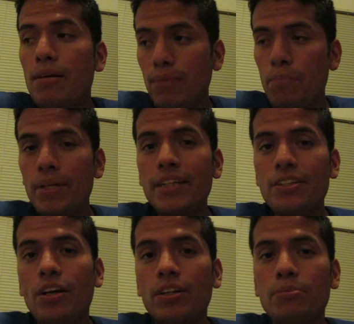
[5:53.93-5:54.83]
I'm making
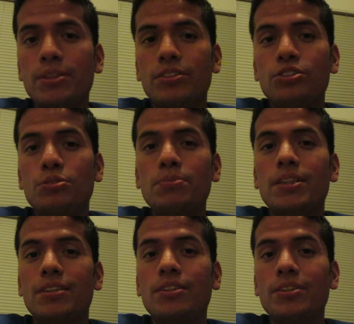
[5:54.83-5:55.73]
the argument that you should be
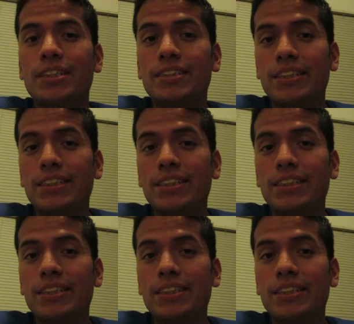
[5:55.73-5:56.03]
an adult at